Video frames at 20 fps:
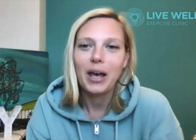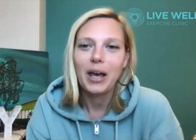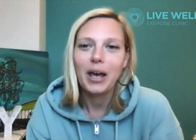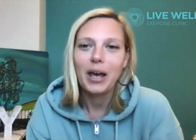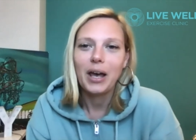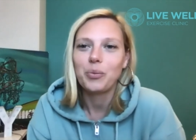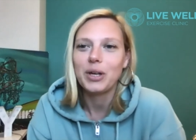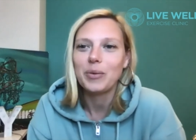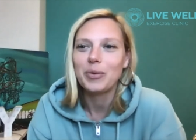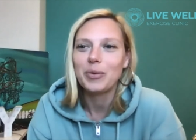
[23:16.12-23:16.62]

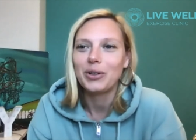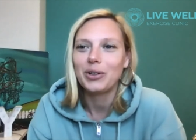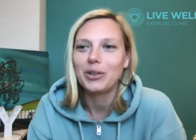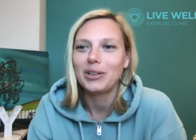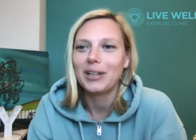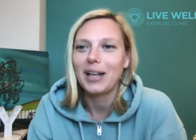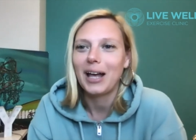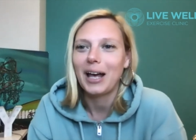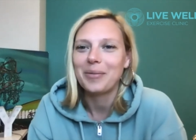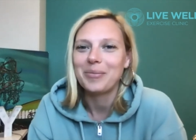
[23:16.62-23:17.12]
and we
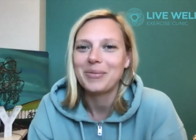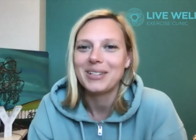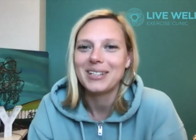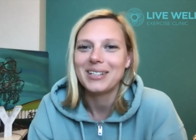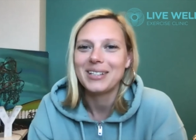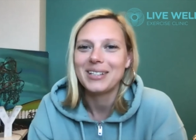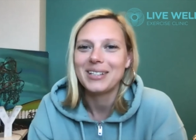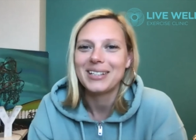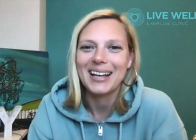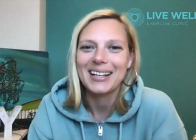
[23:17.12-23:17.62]
will
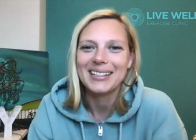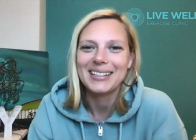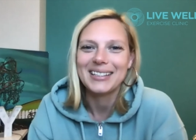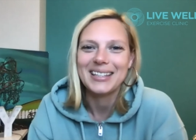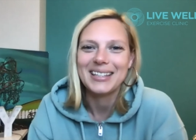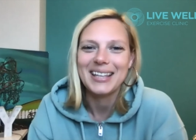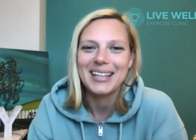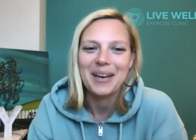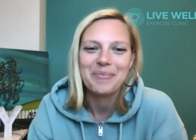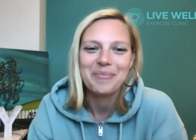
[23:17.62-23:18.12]

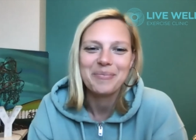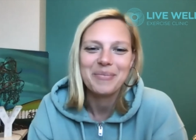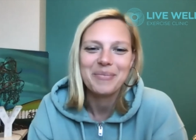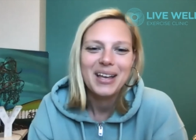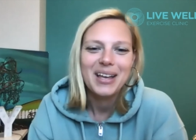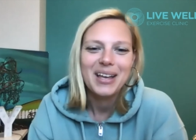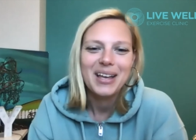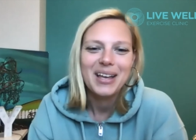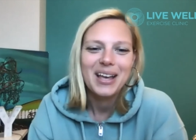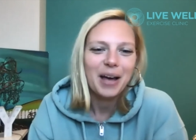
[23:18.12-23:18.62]
discuss them
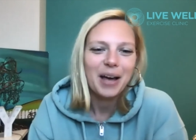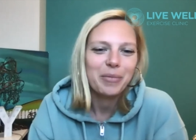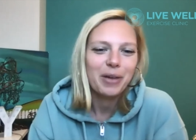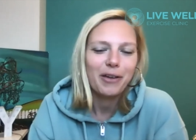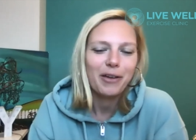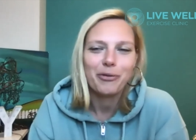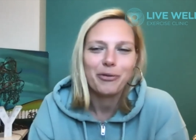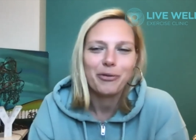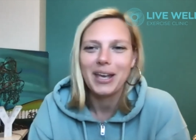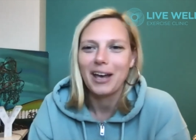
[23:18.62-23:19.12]

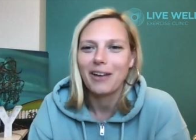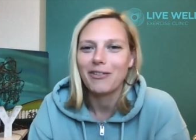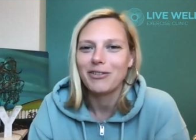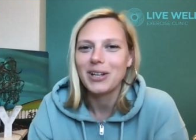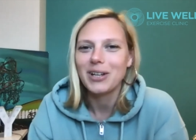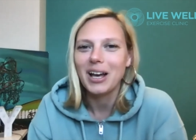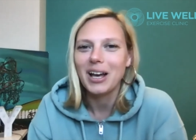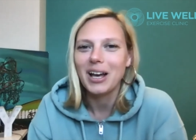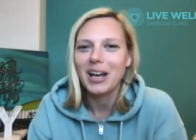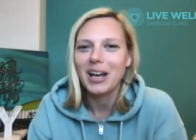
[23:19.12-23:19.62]
if we
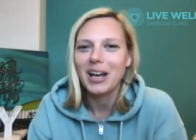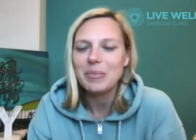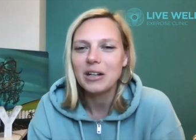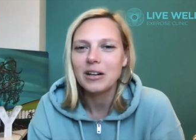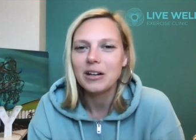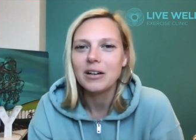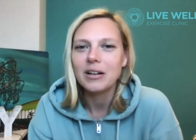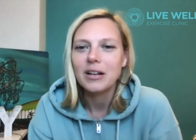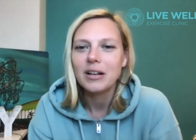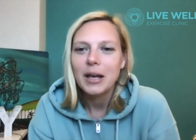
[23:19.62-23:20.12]
have time
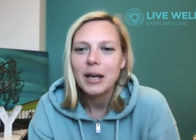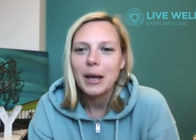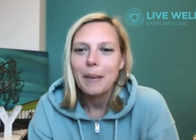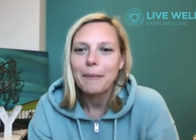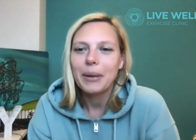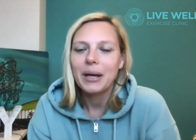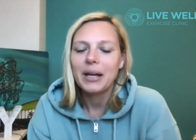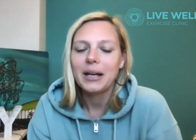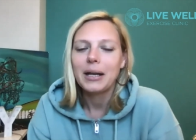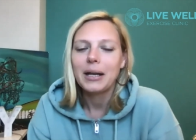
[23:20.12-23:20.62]
here.
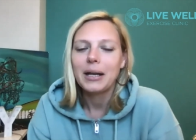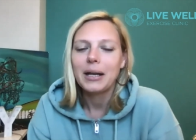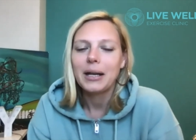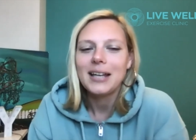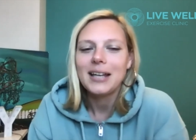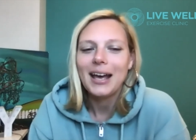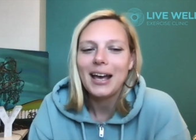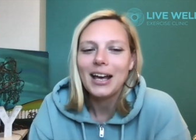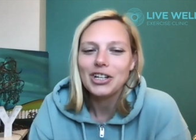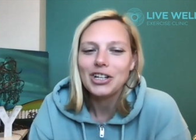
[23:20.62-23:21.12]
But
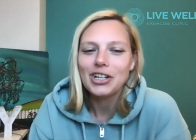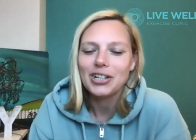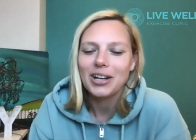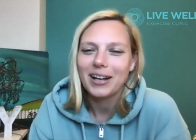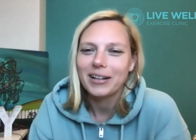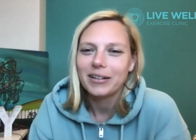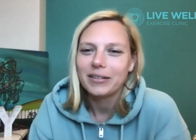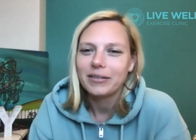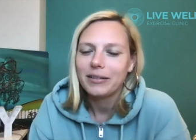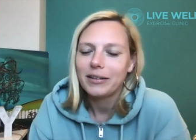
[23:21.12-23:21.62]

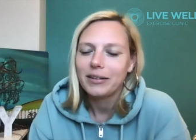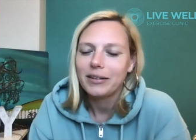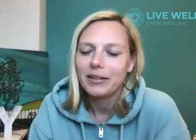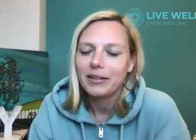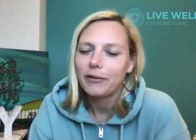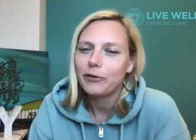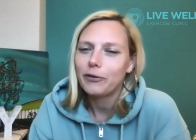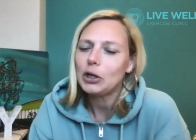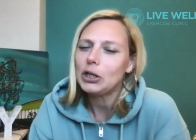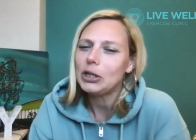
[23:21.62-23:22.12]
Tasha,
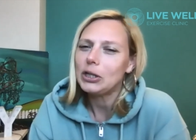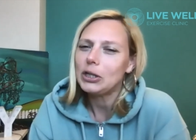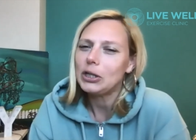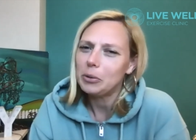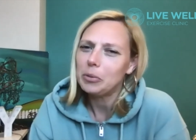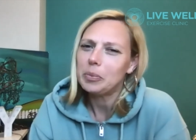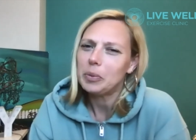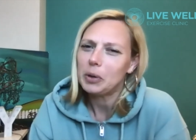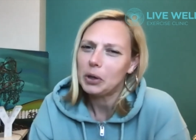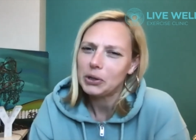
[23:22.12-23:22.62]
for
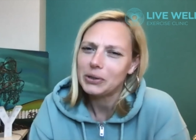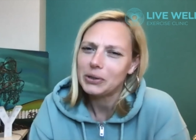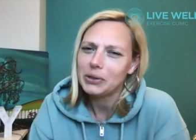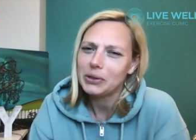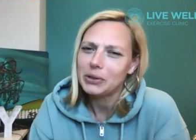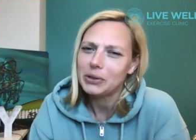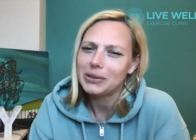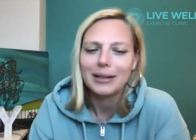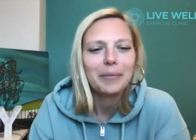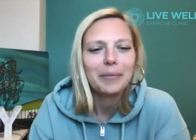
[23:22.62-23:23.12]
you
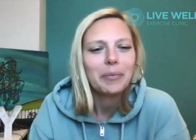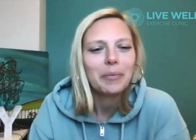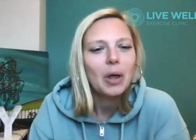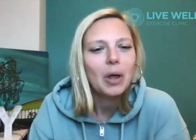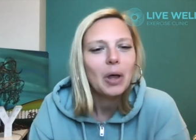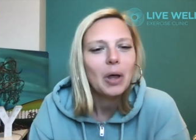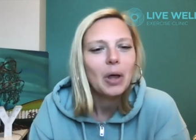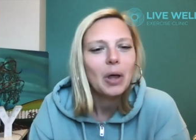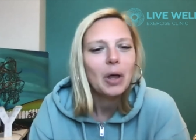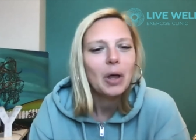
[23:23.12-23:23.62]
personally,
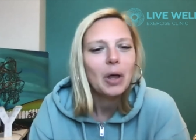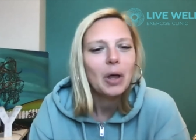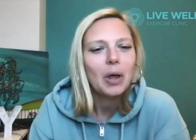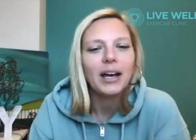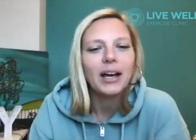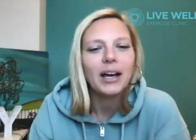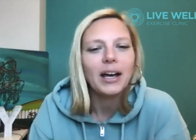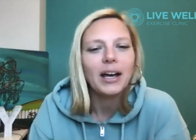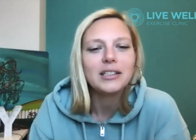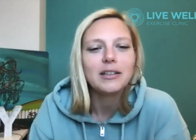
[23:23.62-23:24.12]

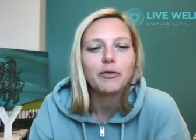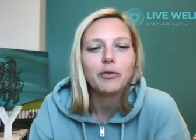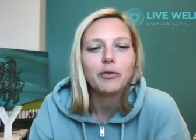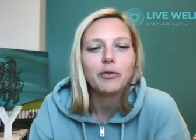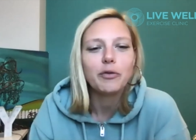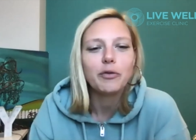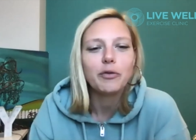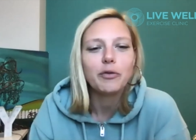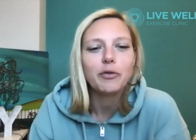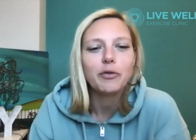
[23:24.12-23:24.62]
what kinds
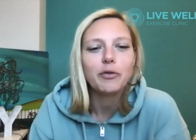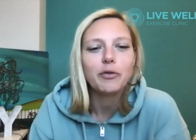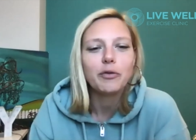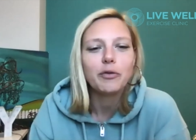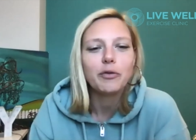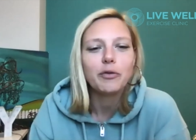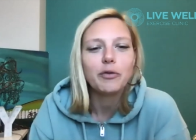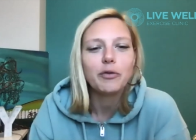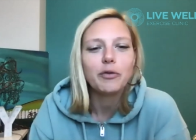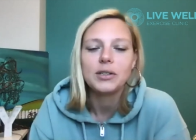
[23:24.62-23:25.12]
of
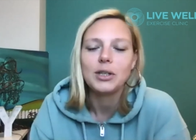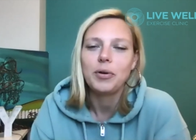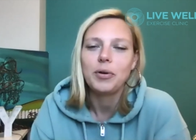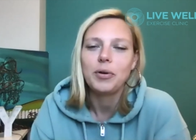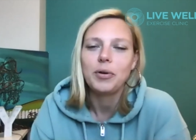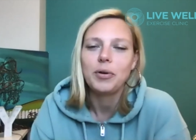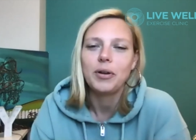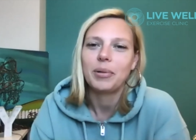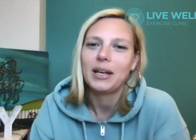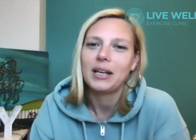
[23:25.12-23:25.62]
rewards do you
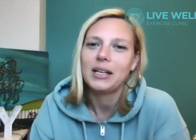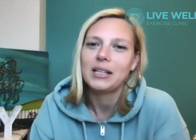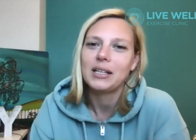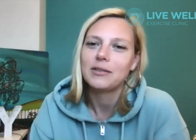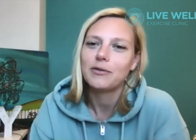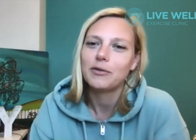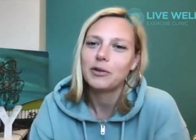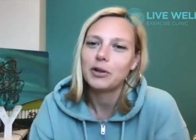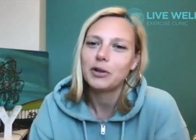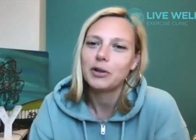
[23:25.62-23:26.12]
put in
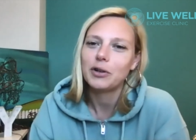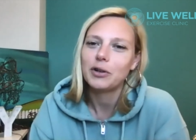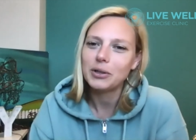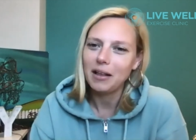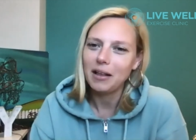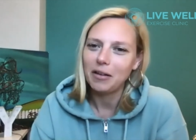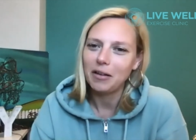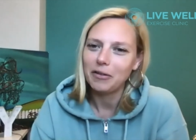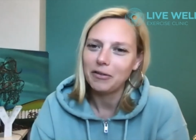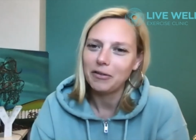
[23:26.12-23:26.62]
place for
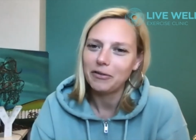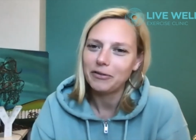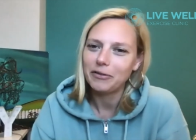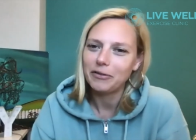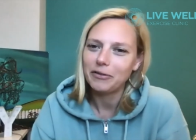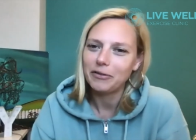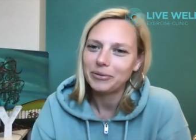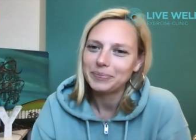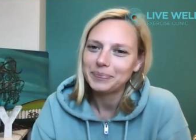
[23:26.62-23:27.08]
yourself?